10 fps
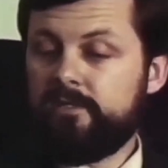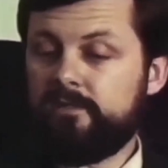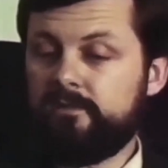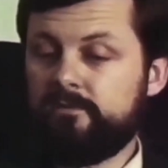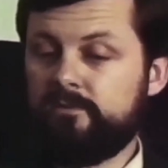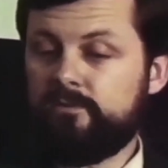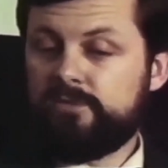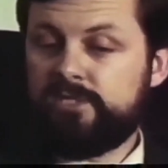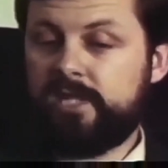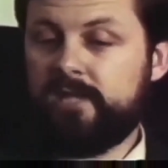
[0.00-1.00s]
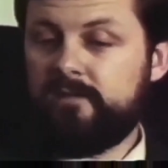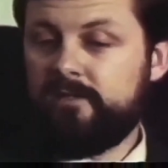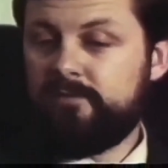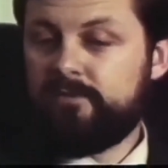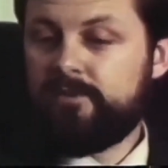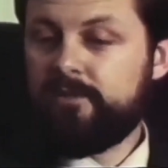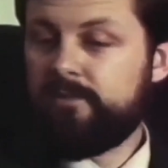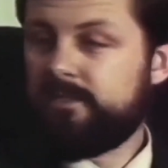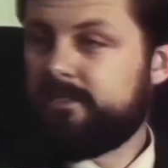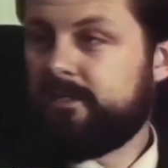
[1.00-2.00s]
and uh, was sacked, given
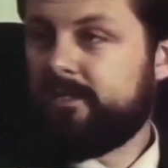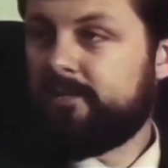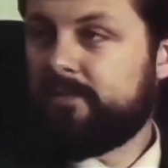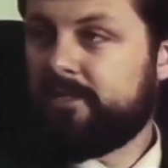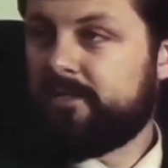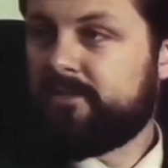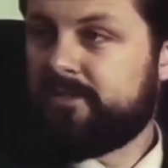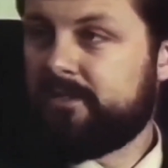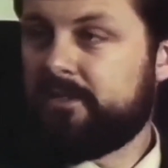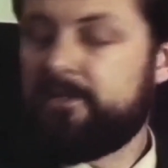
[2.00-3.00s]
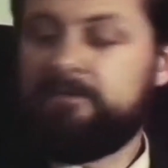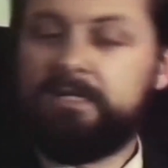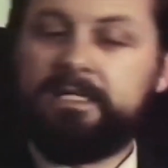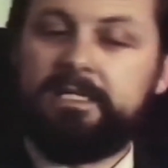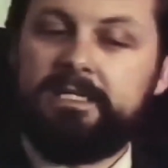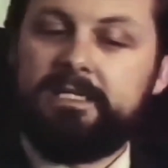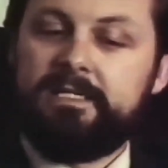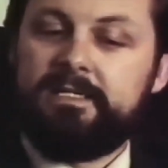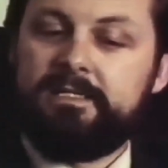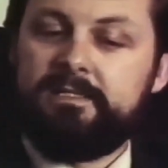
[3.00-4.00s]
30 minutes to clean out my desk and leave,
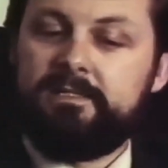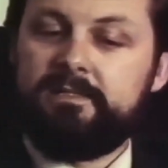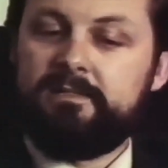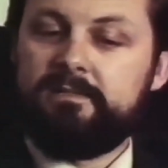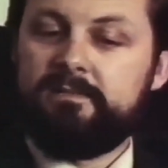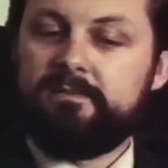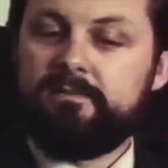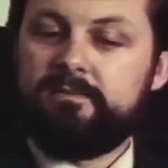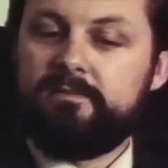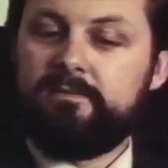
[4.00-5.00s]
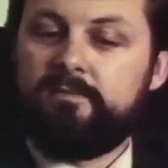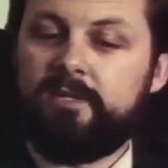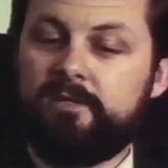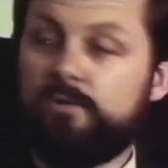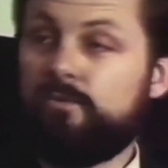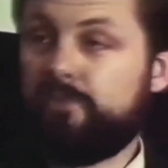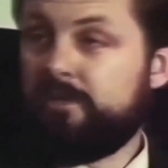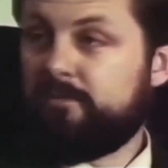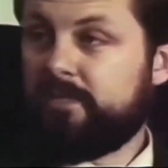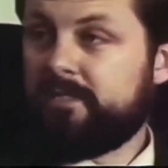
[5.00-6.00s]
and by an old
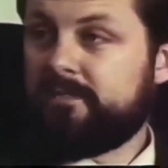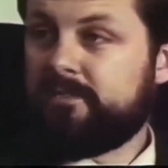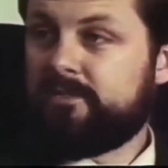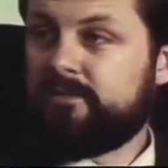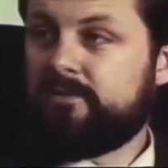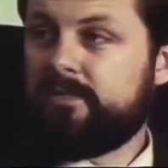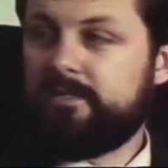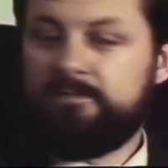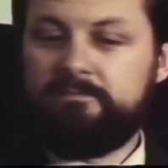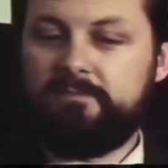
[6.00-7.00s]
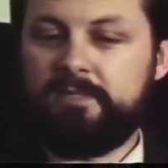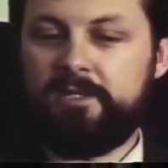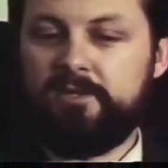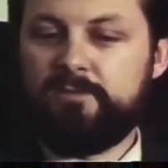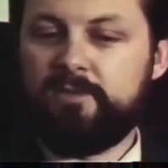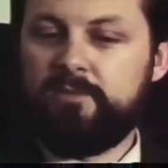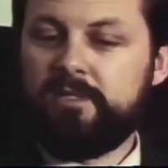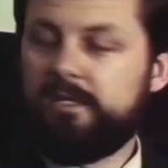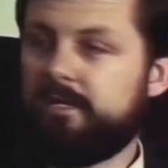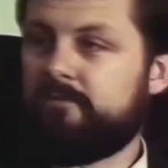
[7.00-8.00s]
friend of mine. And so he accused me of
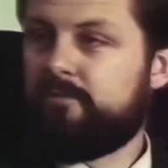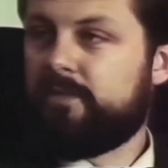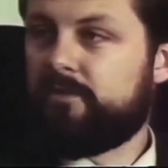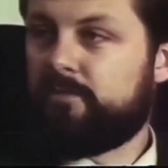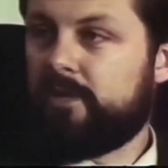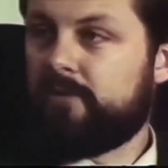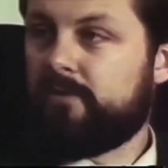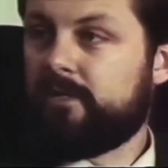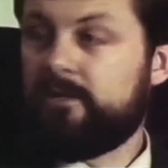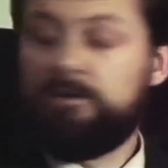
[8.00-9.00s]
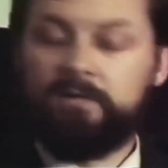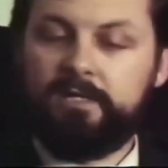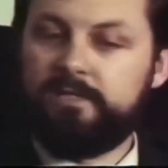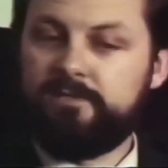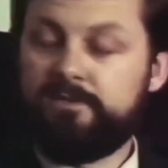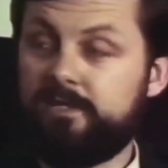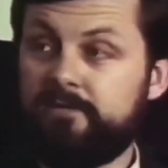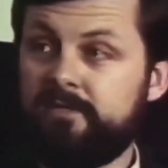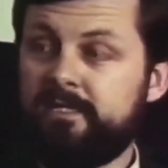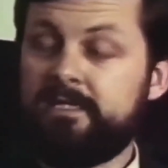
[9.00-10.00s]
being the head of a big spy ring and all kinds of
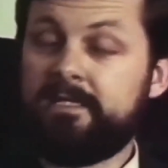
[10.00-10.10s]
stuff.